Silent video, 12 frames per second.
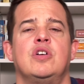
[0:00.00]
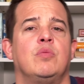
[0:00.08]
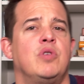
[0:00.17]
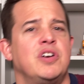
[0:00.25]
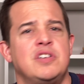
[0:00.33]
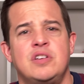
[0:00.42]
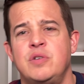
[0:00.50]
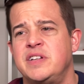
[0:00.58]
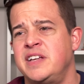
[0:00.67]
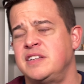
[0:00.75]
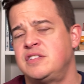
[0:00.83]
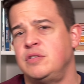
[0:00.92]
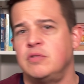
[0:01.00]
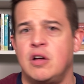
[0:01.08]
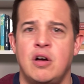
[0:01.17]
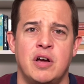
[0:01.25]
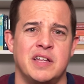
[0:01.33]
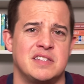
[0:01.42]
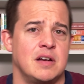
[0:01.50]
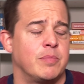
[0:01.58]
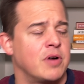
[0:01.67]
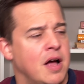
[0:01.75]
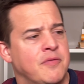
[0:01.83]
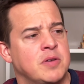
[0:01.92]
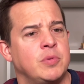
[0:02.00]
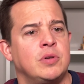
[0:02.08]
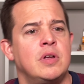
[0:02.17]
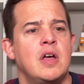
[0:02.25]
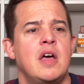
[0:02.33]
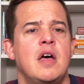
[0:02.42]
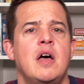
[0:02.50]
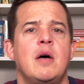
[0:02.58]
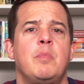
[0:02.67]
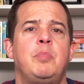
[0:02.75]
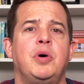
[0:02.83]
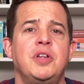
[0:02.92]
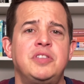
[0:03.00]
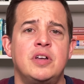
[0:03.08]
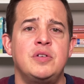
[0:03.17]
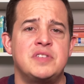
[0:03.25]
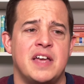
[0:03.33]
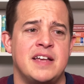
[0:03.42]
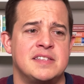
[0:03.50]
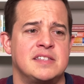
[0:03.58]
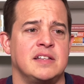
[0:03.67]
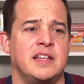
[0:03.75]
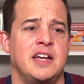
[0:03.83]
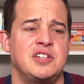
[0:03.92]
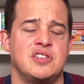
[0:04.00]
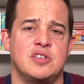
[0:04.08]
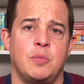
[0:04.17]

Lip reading: you don't want to do, it takes too long, it's not profitable. Put those as selections.